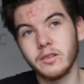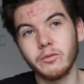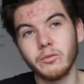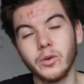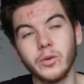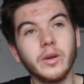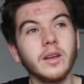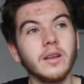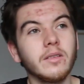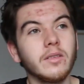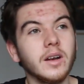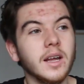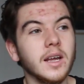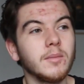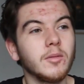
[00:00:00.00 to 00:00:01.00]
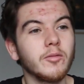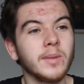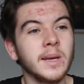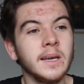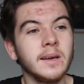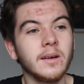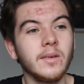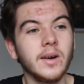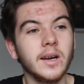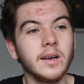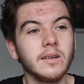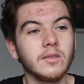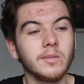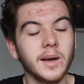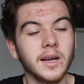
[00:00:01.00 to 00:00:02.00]
ruin the name of Peter
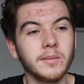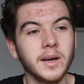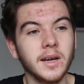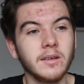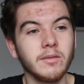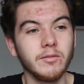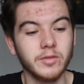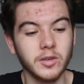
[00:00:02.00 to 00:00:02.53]
and Spider-Man.